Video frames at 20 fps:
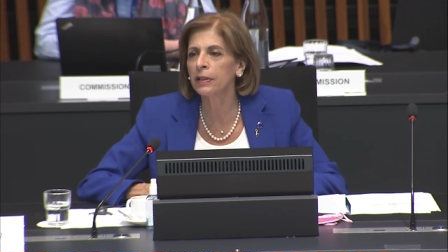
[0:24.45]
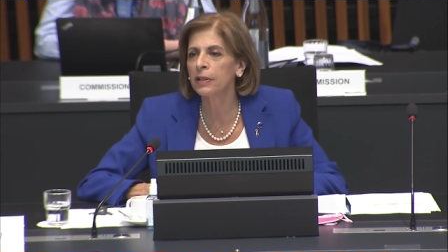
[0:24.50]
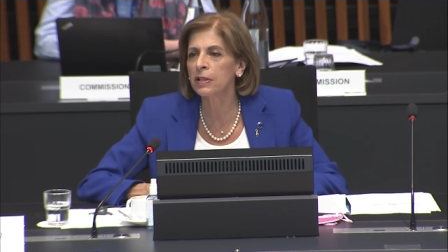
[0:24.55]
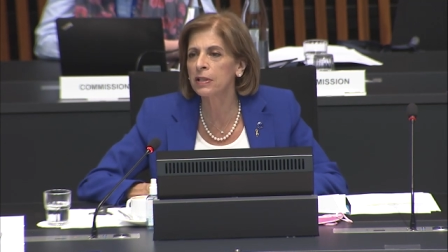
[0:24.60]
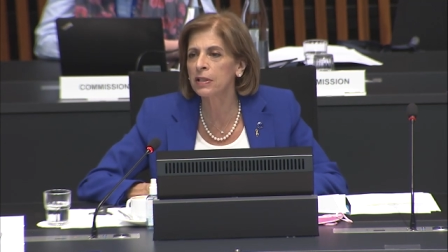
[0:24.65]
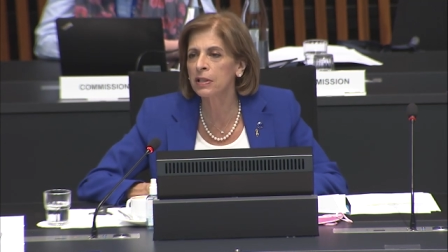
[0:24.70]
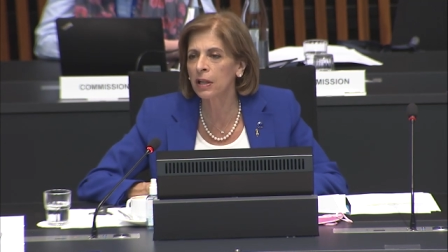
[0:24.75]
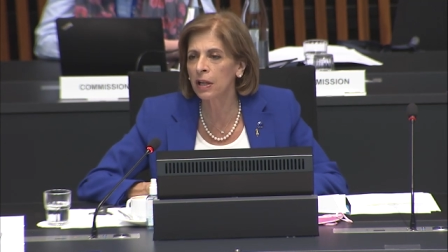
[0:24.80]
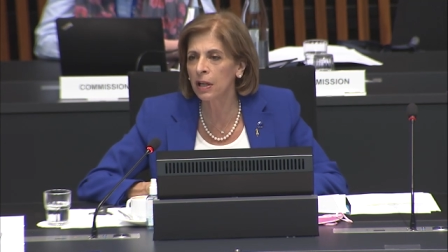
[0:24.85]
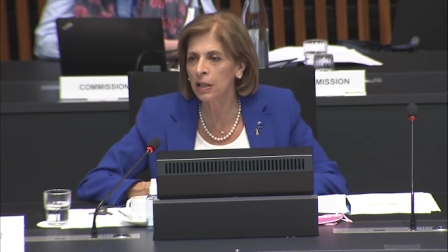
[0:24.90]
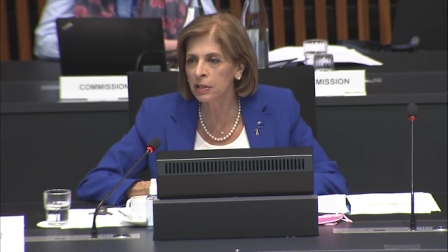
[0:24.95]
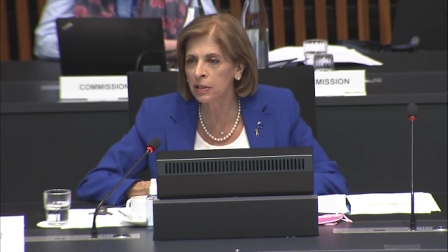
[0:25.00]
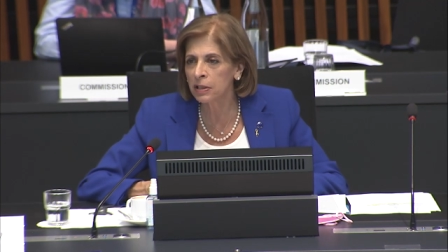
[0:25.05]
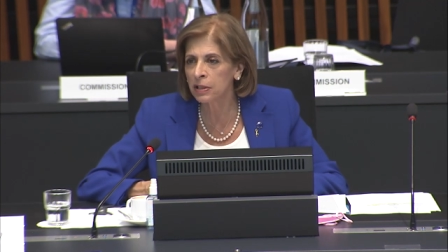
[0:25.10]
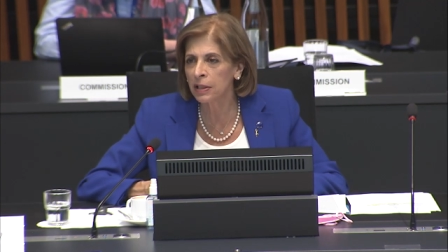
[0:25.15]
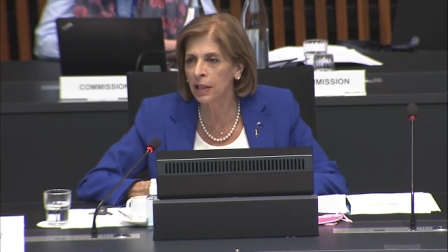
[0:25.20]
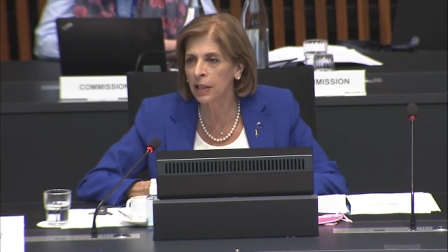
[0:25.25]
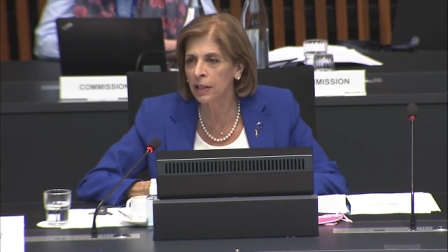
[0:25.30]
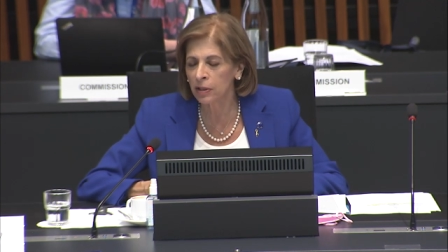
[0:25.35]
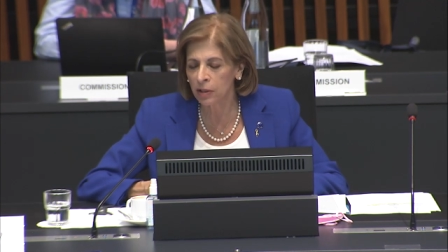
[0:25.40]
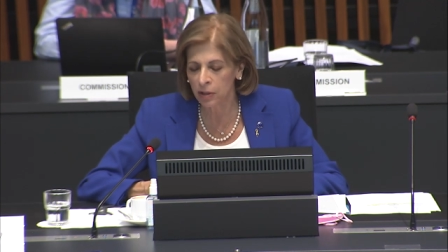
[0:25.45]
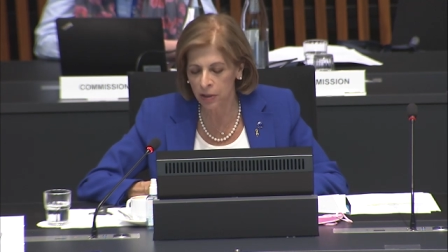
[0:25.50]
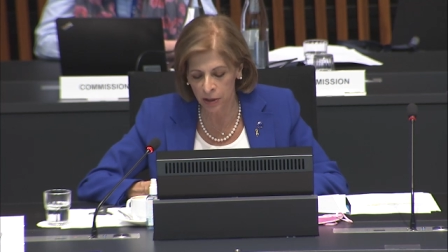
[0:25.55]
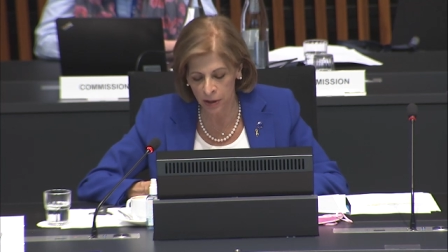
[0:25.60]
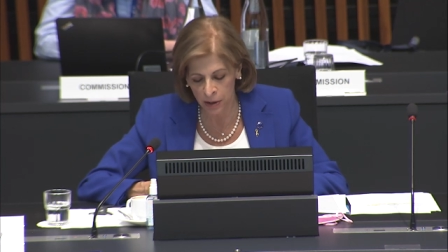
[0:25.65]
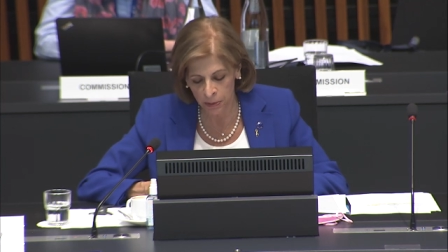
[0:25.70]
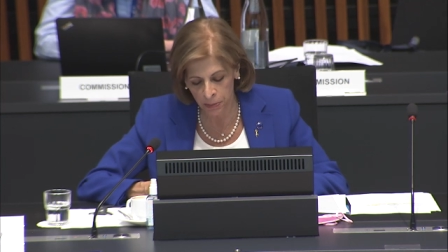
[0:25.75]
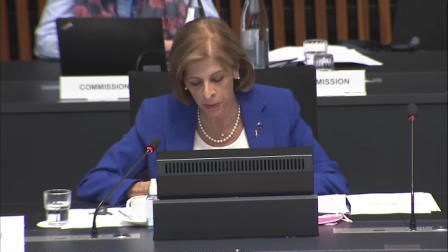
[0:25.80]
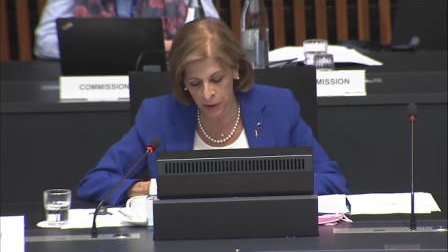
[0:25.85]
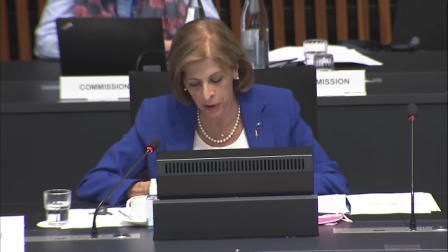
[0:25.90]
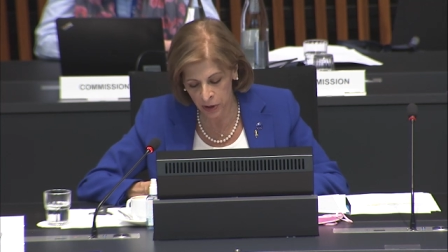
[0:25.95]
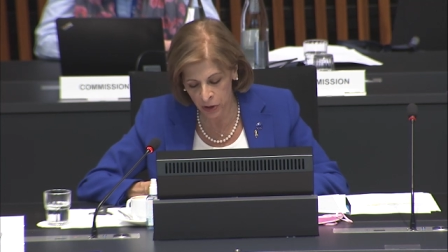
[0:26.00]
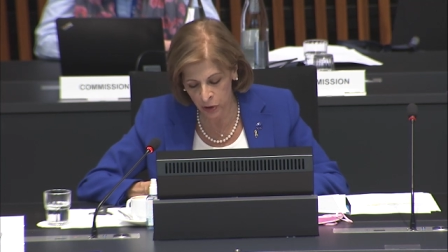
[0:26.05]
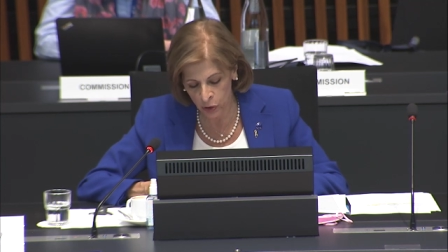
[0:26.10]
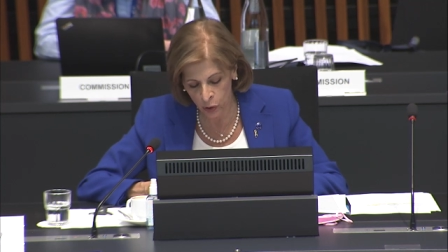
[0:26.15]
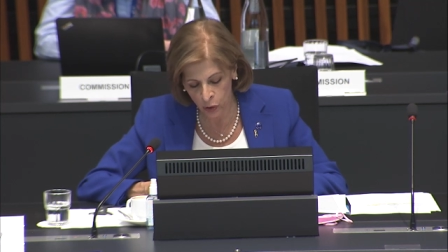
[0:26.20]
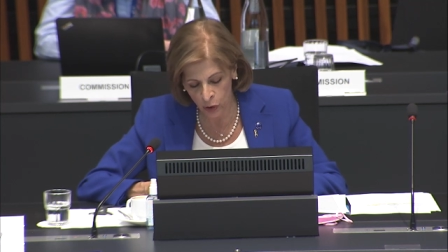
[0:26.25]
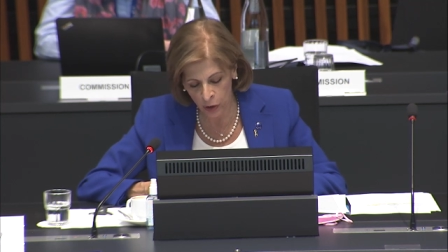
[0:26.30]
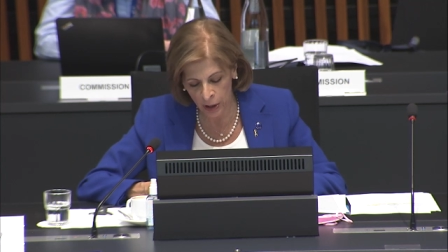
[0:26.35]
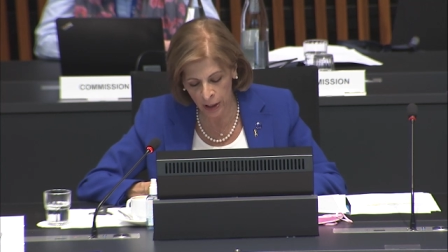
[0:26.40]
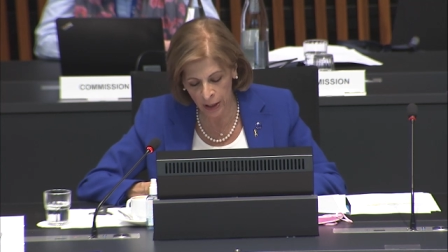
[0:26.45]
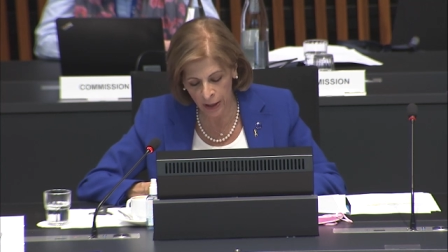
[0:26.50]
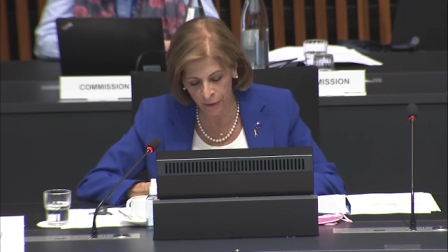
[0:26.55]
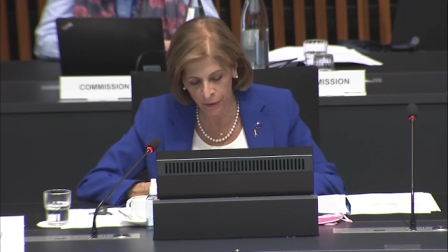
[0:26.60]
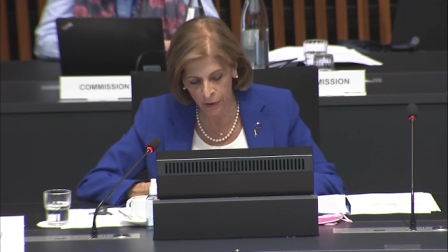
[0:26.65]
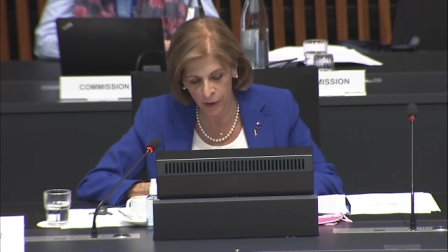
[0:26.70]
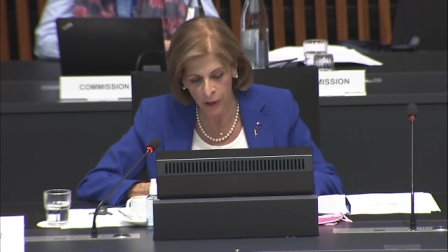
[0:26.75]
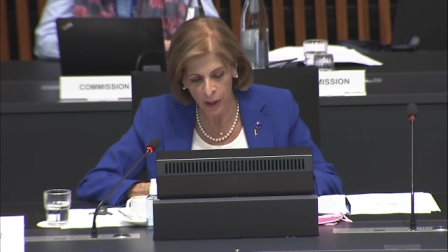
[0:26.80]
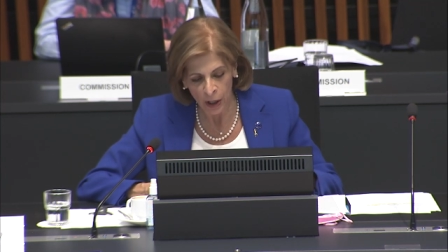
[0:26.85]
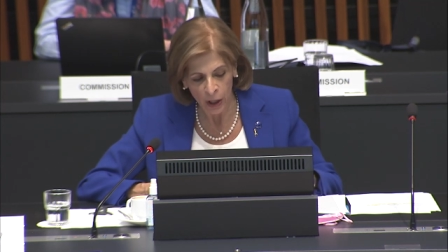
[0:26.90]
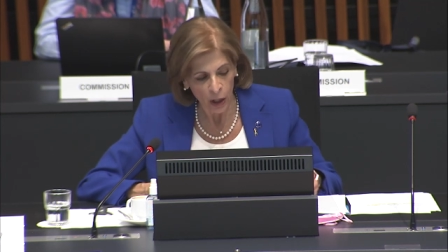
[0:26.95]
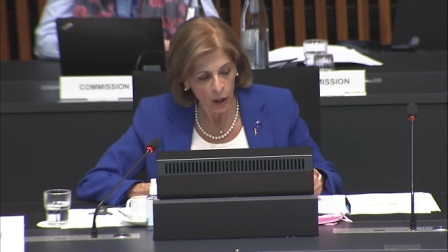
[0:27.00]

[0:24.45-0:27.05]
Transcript: discussed at uh, ministerial level